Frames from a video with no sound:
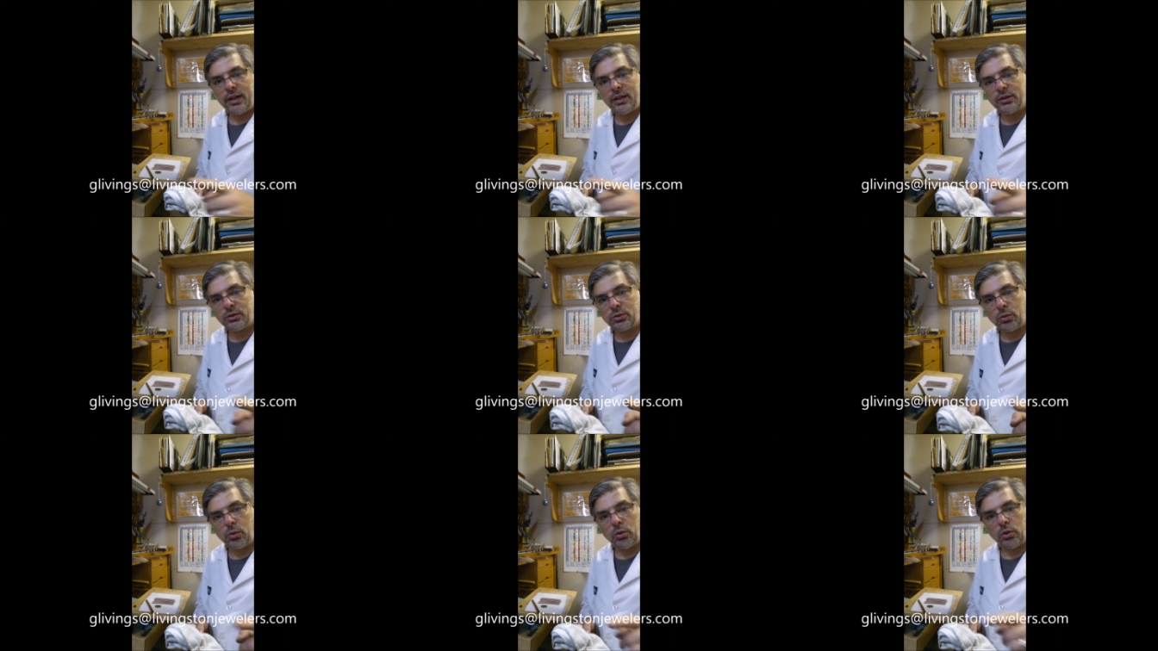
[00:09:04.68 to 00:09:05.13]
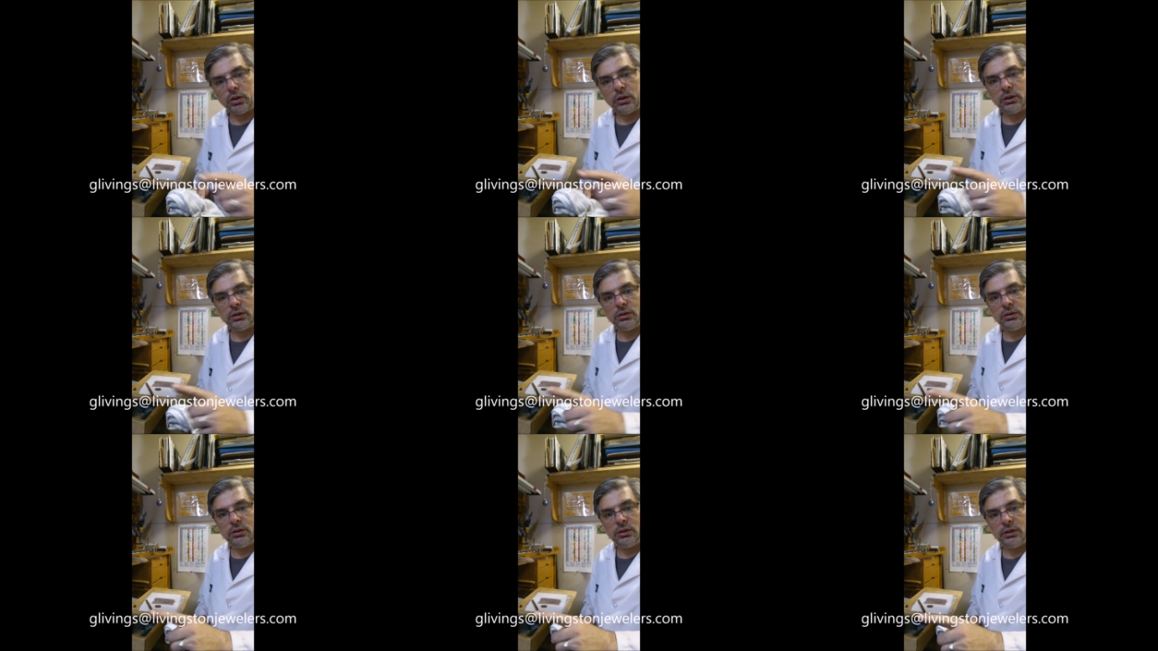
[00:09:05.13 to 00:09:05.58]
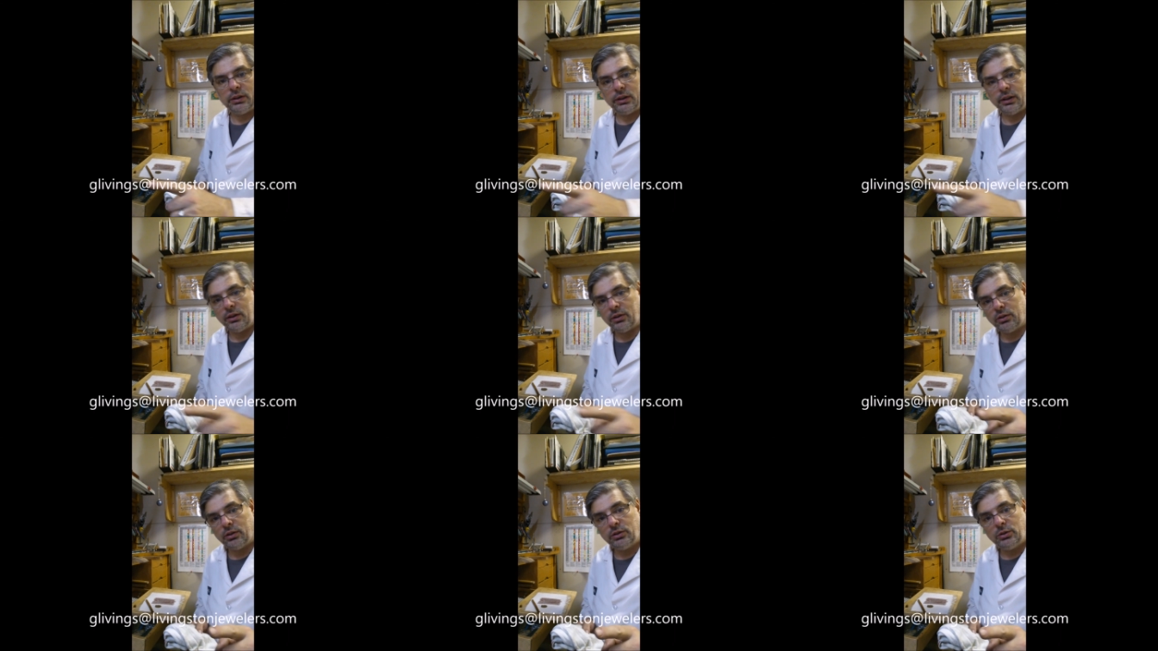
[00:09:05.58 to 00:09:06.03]
that scrolling
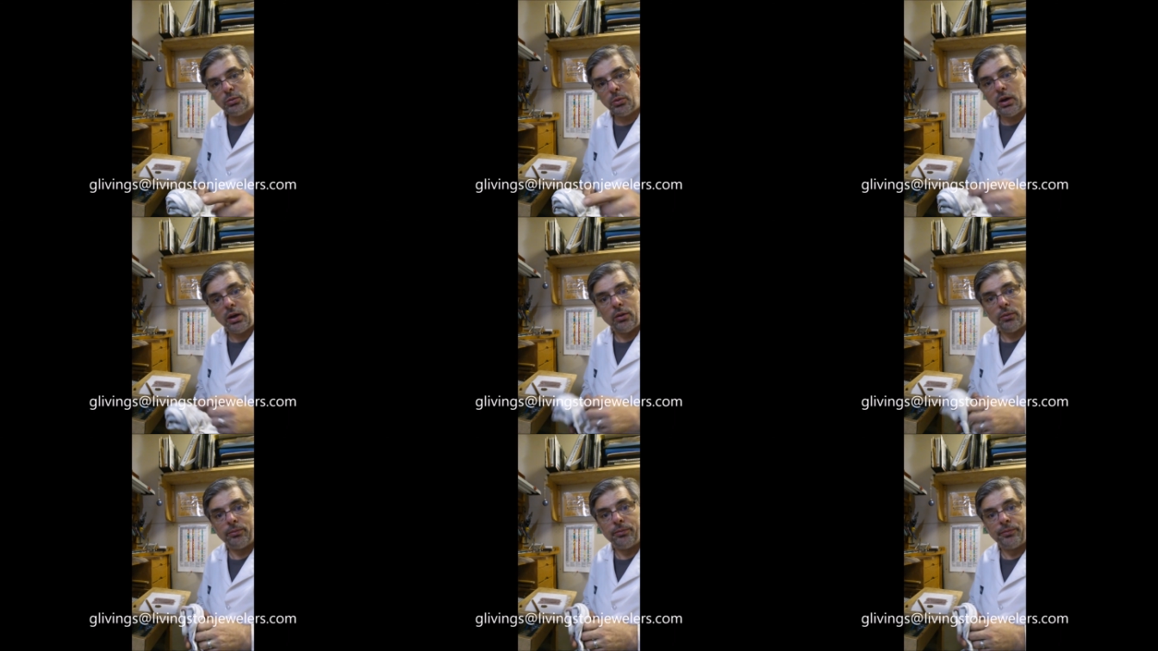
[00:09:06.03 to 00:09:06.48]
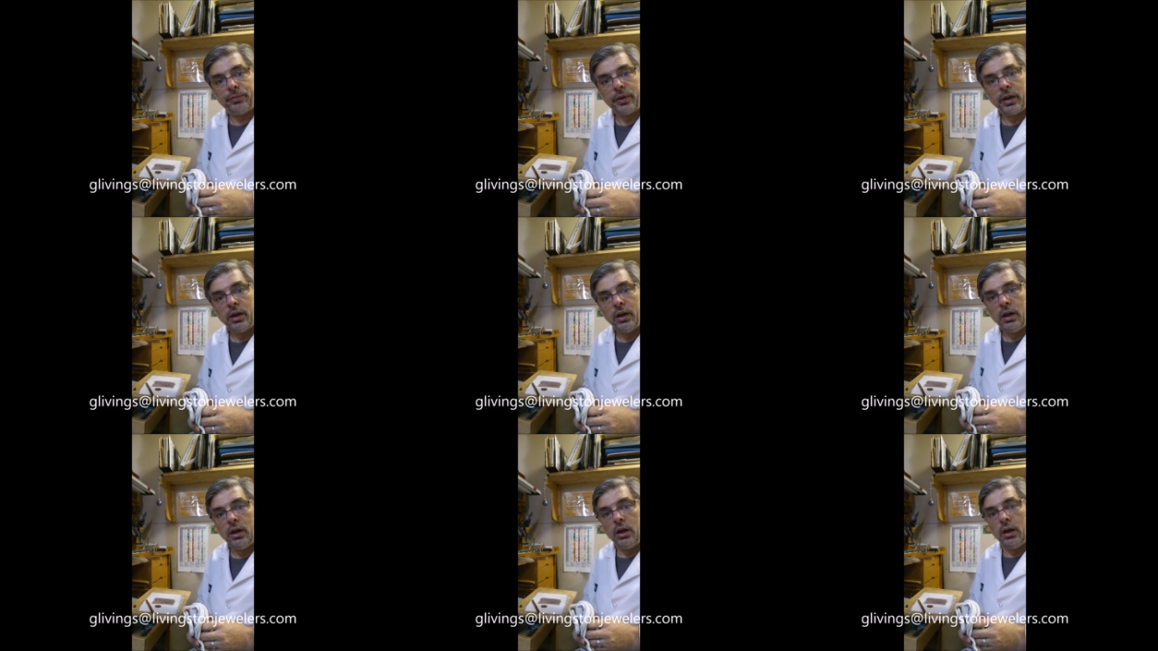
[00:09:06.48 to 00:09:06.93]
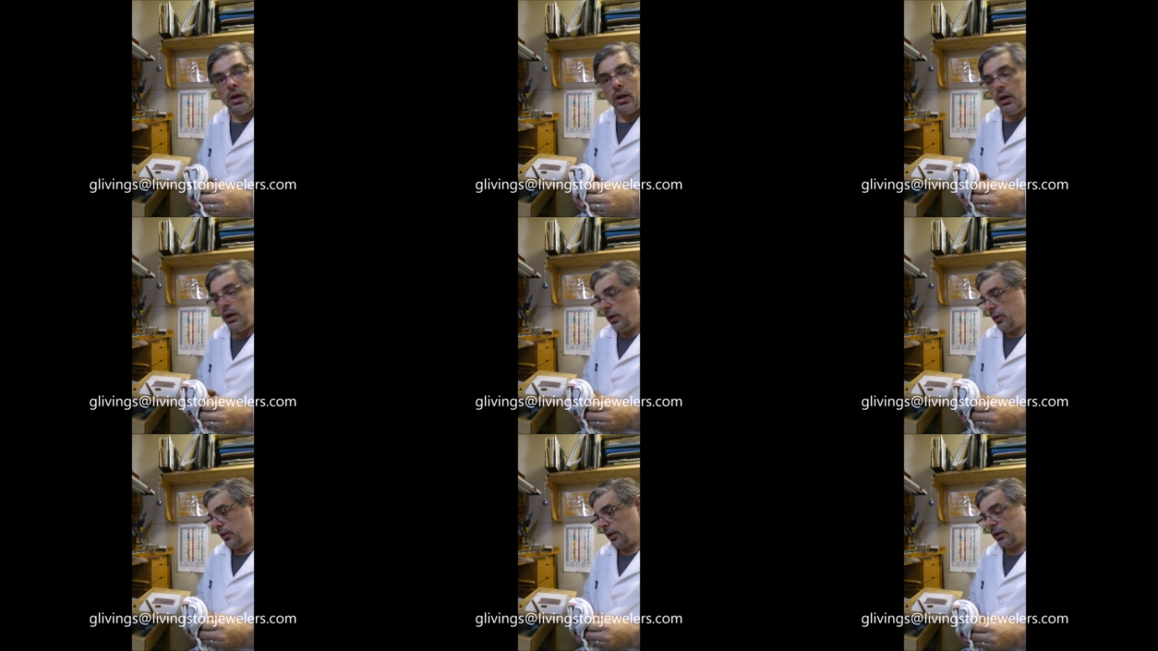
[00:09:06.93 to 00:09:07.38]
here as well.
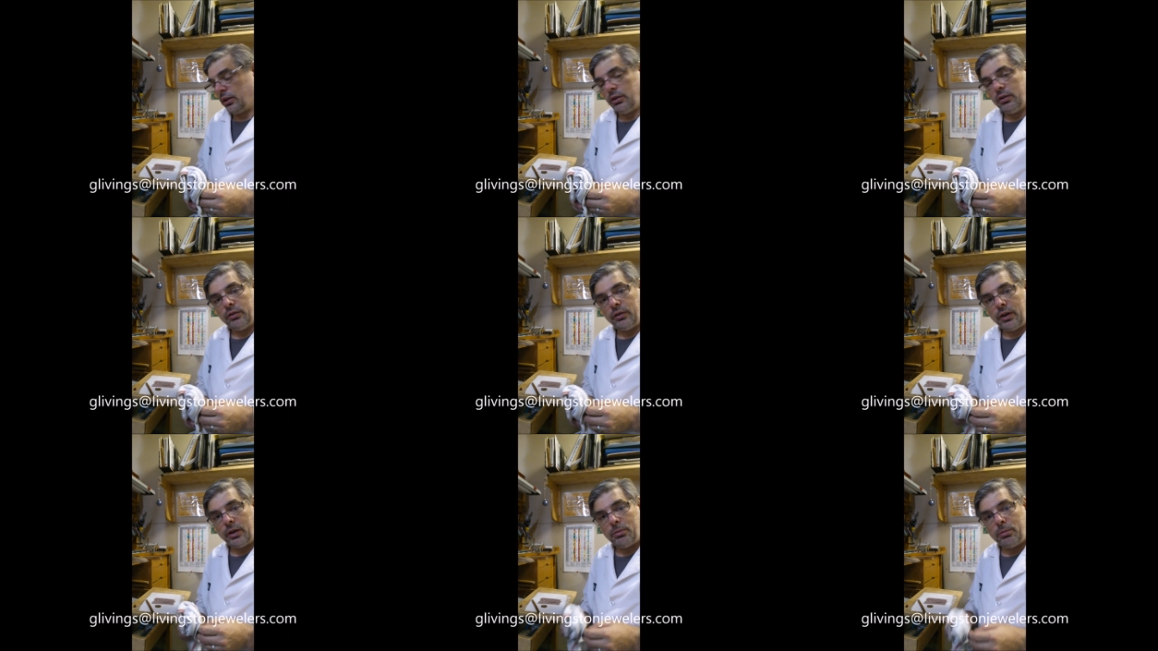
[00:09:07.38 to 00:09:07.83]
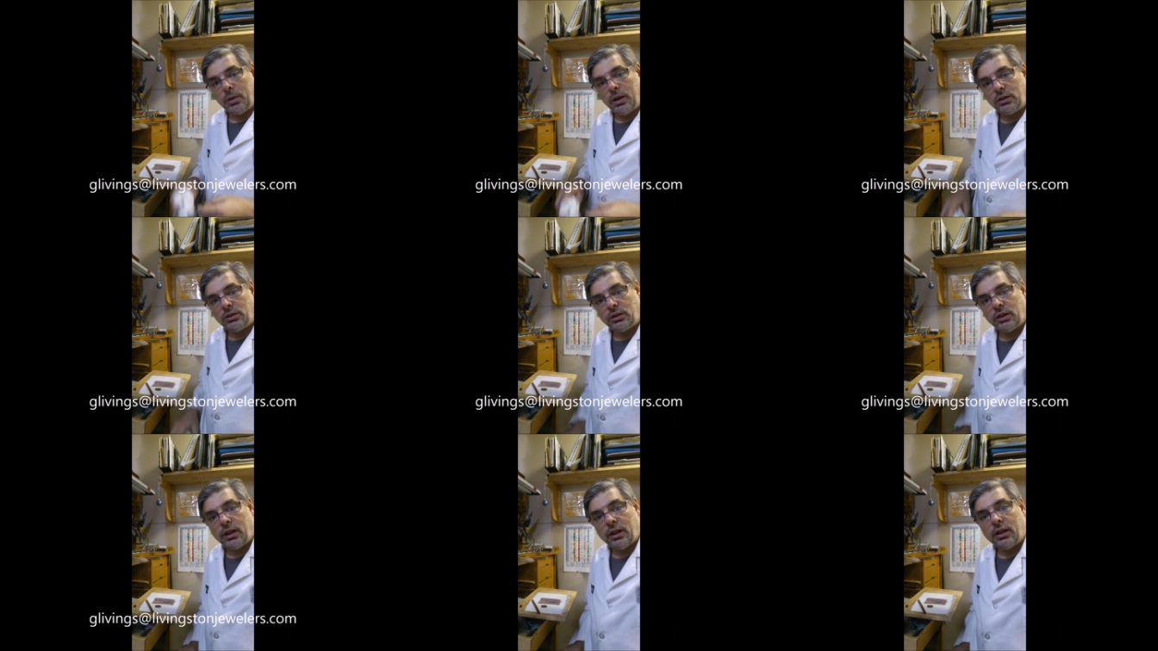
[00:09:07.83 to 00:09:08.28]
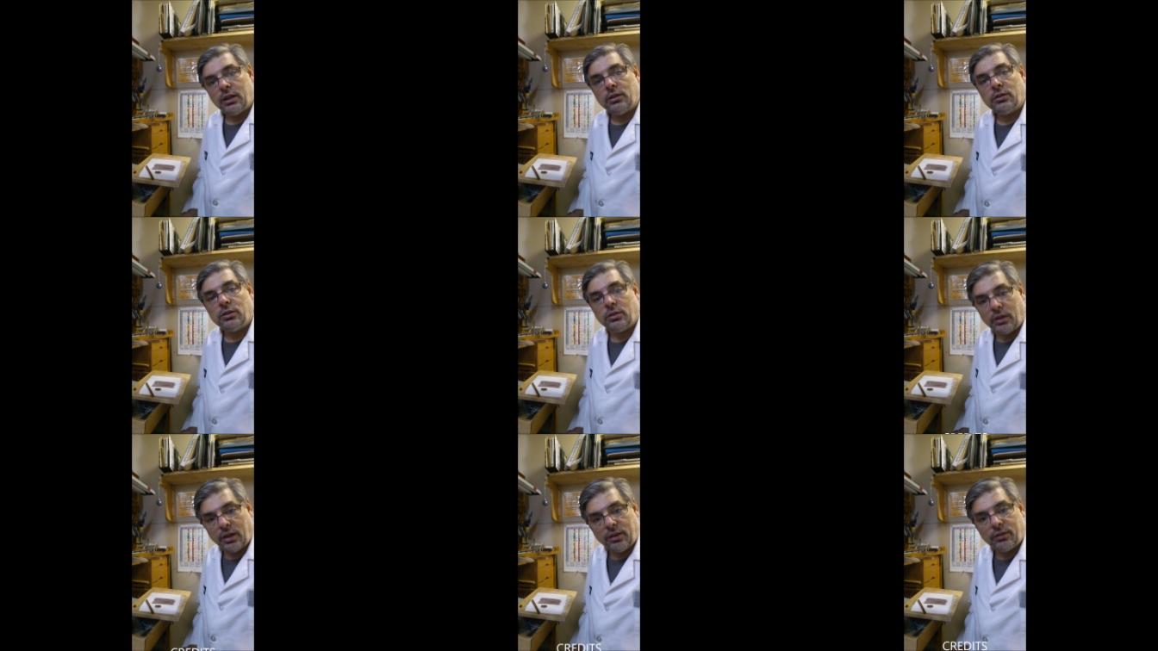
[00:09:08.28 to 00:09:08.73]
Thank you very much,
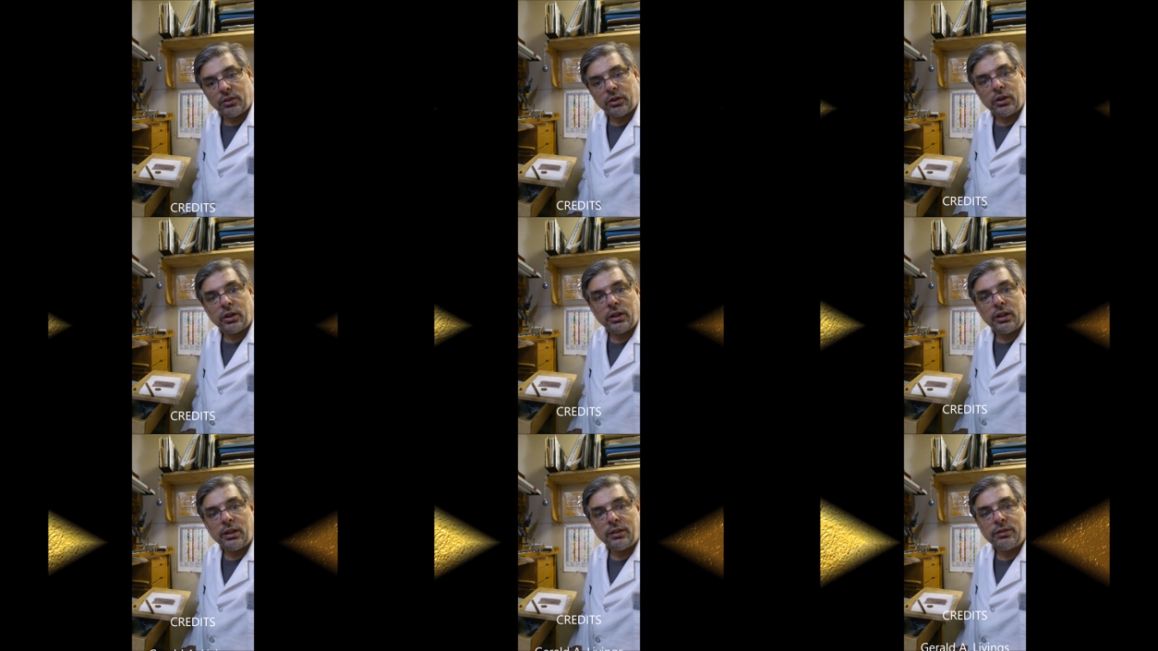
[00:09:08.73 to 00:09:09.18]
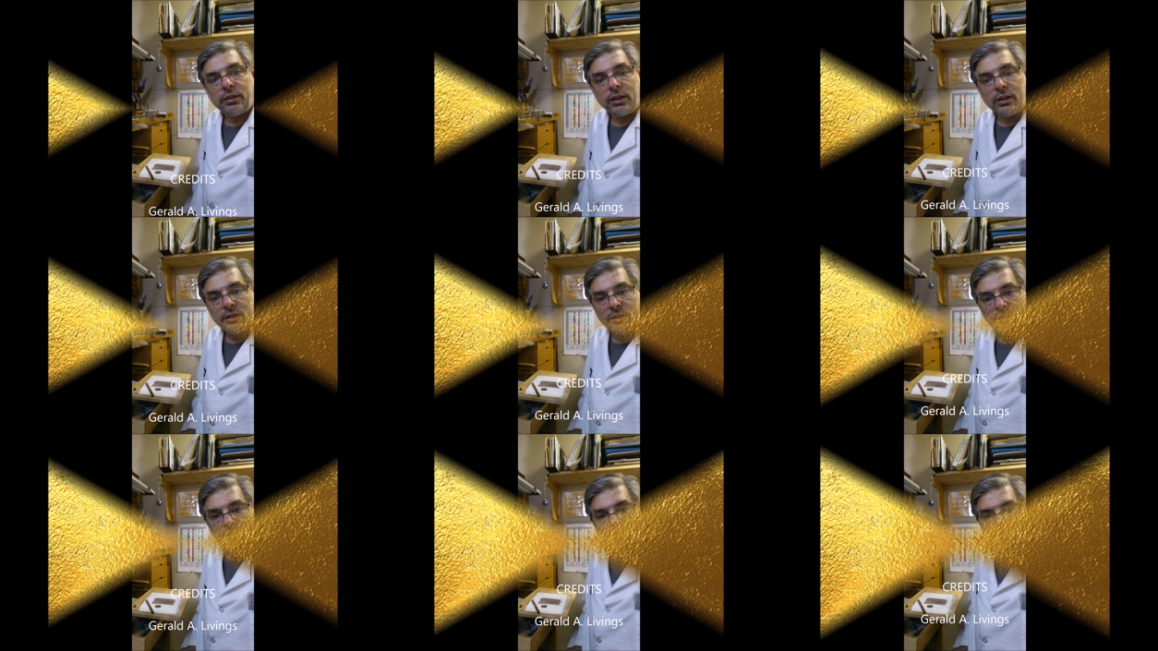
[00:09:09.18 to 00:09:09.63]
and you have a good evening.